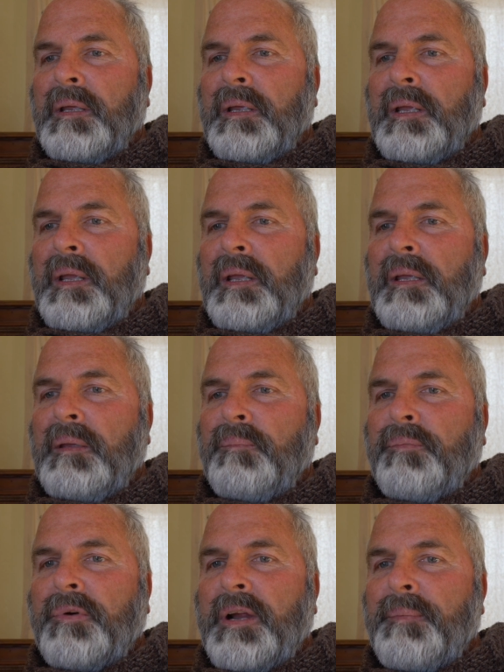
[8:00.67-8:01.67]
a
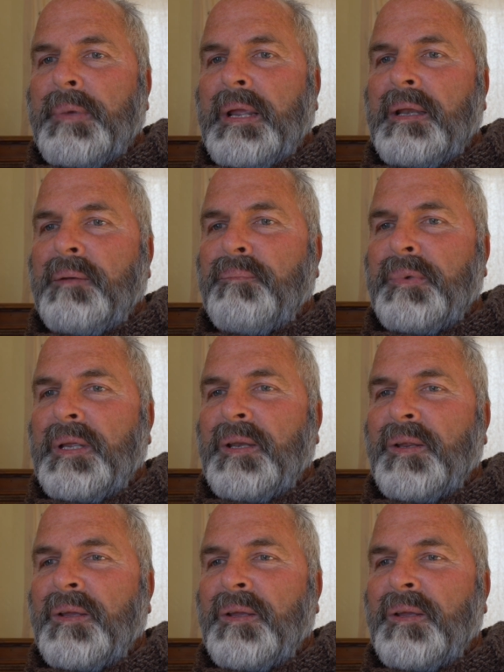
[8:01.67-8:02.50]
primate and being